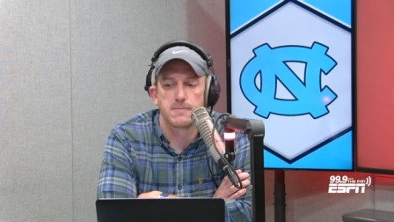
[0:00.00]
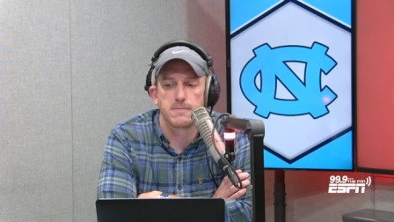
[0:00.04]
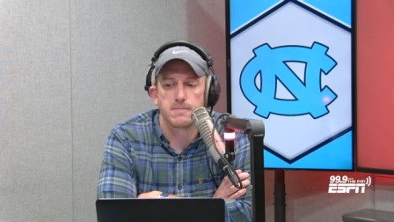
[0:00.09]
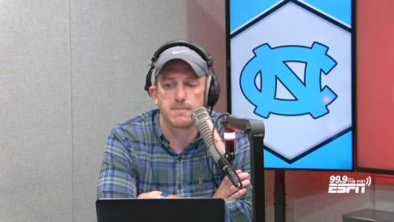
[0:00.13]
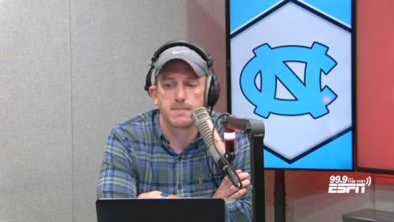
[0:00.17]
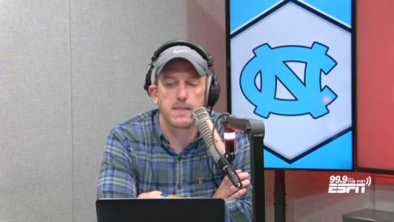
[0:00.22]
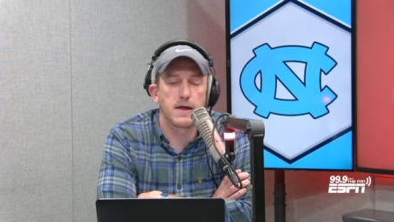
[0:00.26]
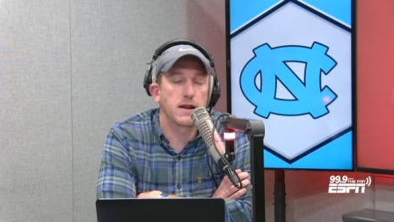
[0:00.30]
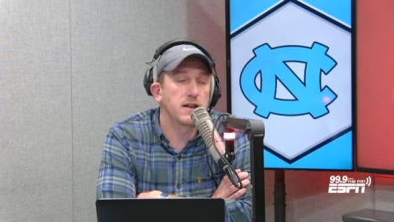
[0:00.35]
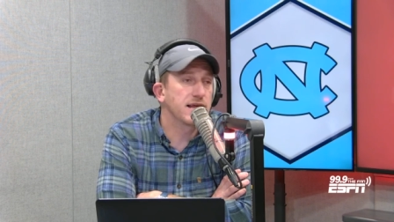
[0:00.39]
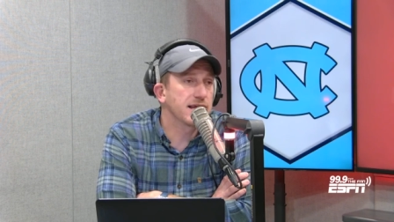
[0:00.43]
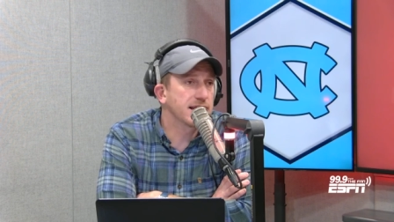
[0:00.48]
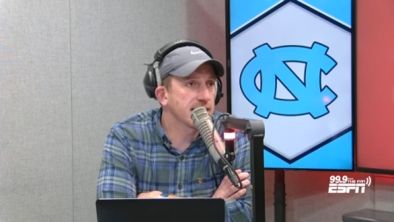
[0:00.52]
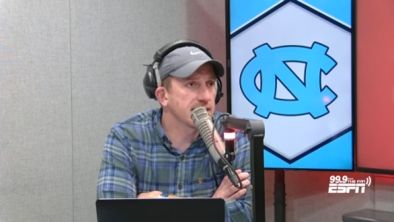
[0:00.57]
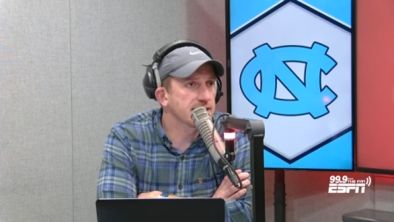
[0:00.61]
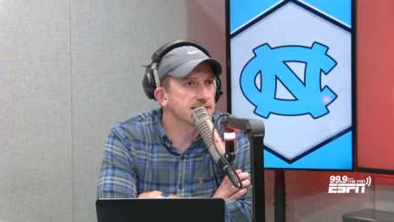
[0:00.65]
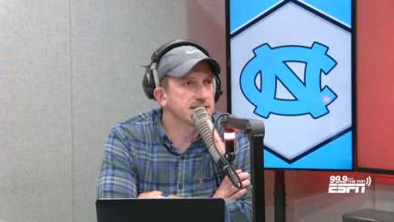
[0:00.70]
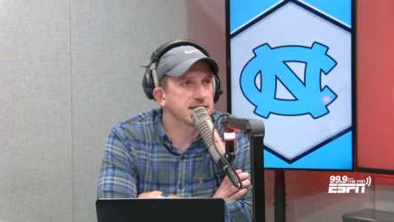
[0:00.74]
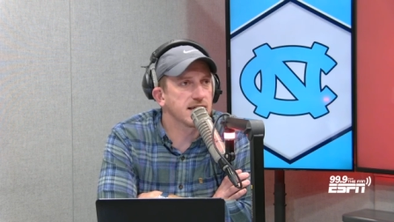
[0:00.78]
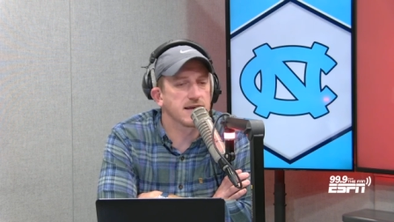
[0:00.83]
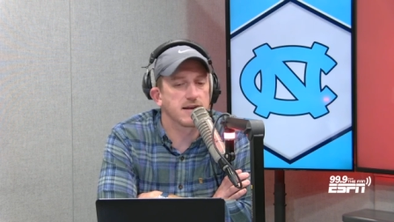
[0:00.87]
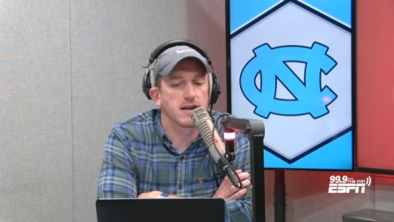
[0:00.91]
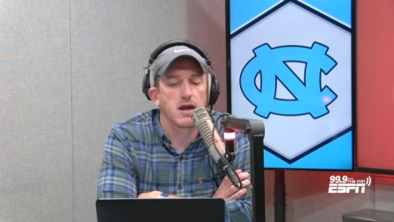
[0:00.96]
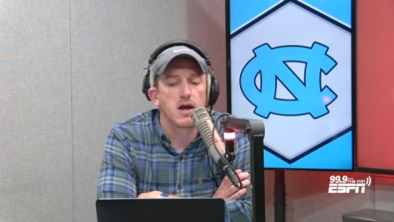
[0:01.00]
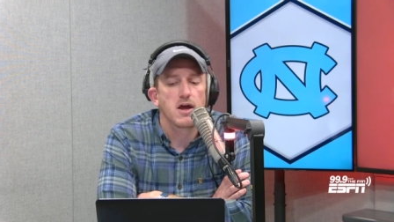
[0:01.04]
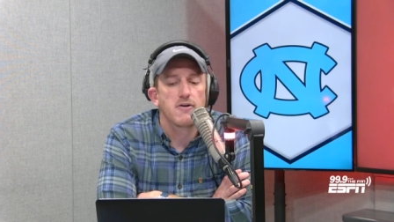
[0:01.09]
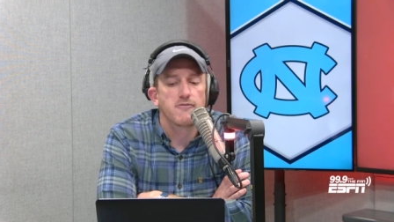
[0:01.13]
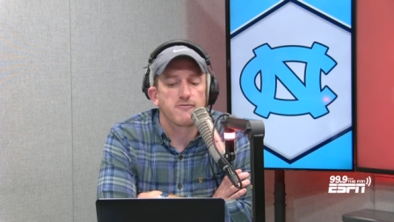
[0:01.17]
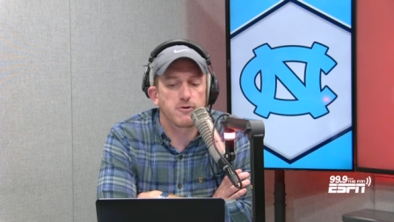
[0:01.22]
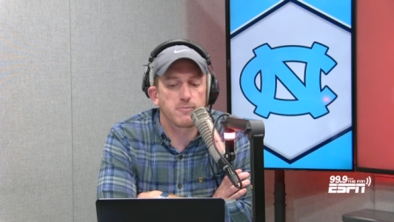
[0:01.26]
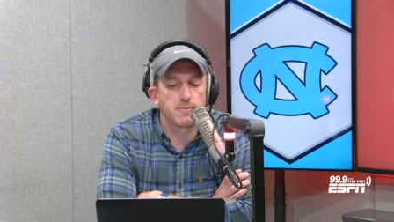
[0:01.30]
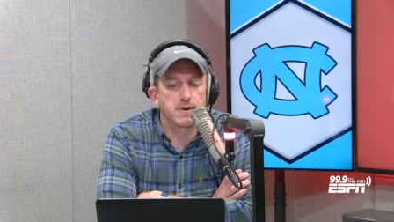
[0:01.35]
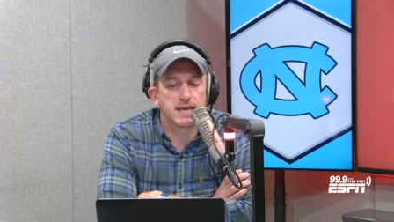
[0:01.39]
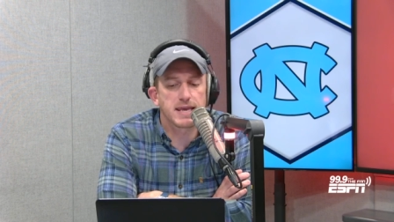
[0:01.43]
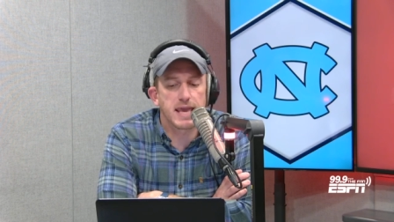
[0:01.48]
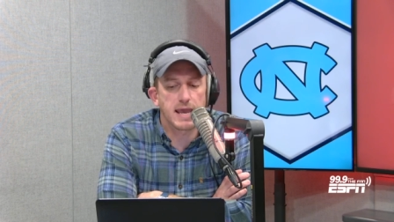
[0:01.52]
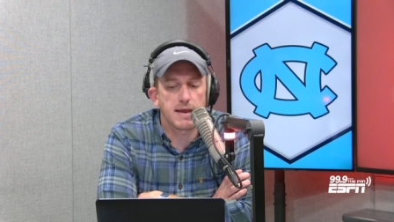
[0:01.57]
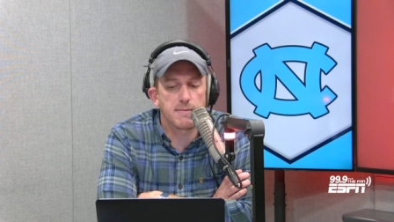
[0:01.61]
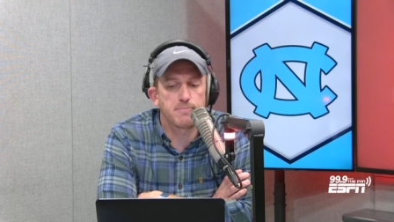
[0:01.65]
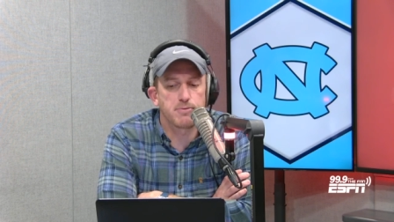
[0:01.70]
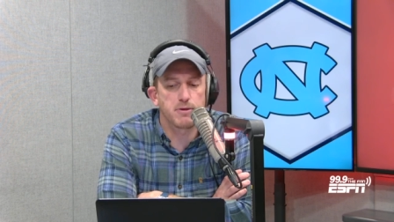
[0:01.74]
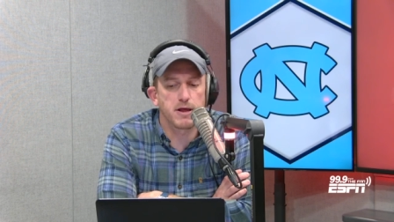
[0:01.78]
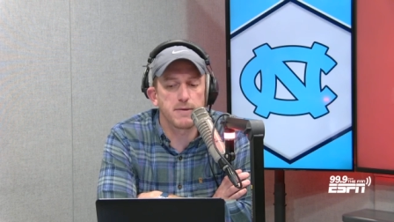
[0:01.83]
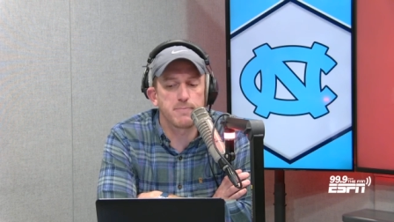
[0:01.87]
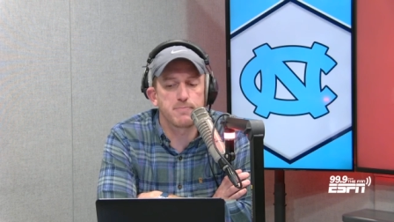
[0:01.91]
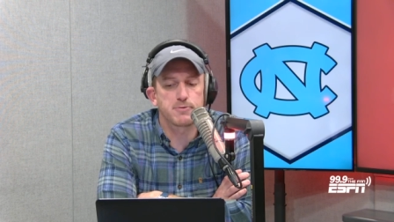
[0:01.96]
Now, like I said, from a
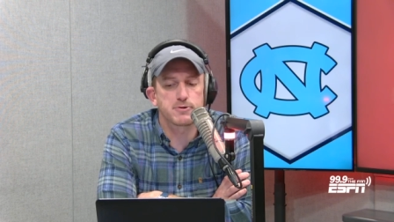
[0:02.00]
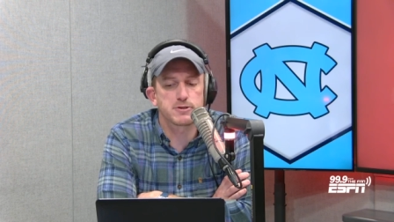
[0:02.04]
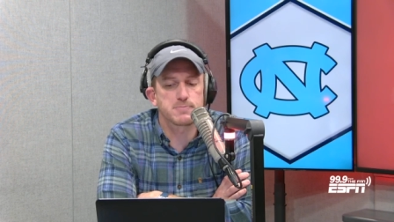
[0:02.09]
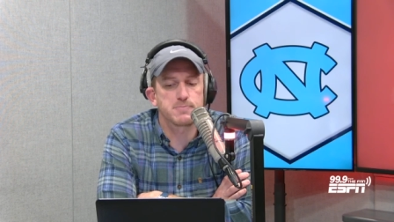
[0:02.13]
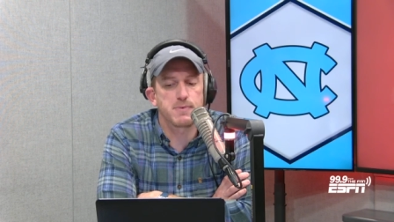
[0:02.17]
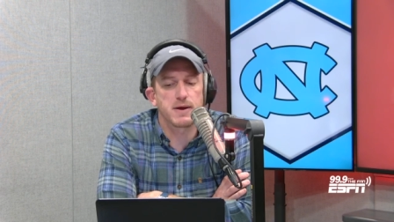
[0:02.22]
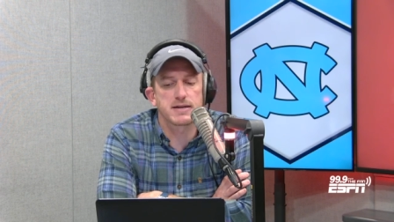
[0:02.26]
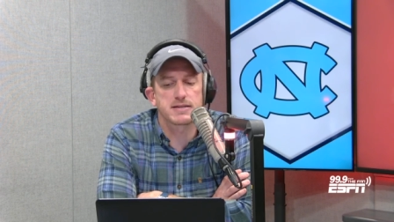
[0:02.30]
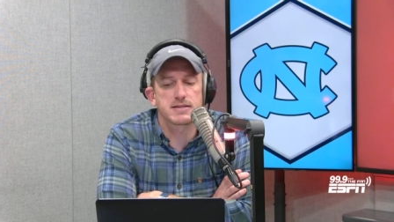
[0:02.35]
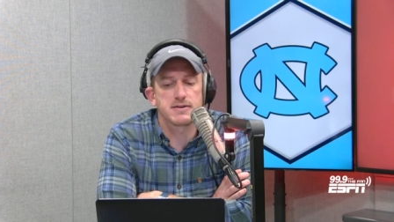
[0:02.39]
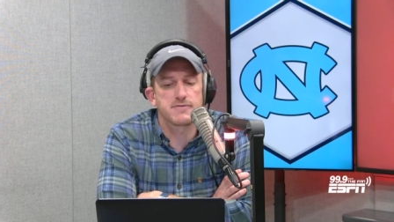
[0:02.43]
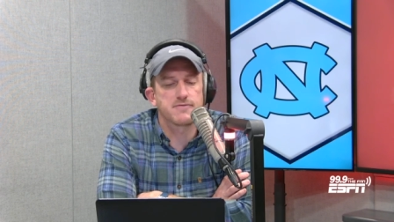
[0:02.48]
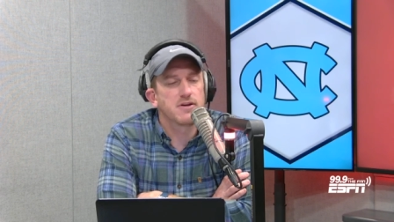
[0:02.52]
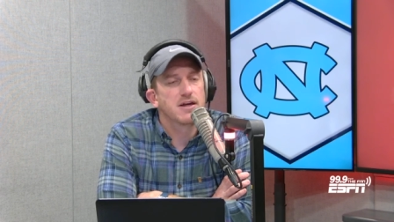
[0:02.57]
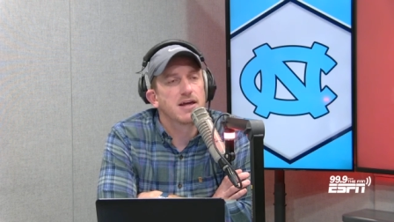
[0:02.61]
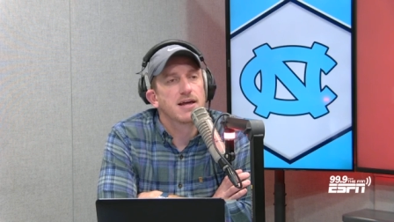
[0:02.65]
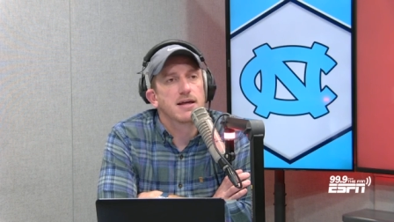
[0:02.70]
gameplay perspective,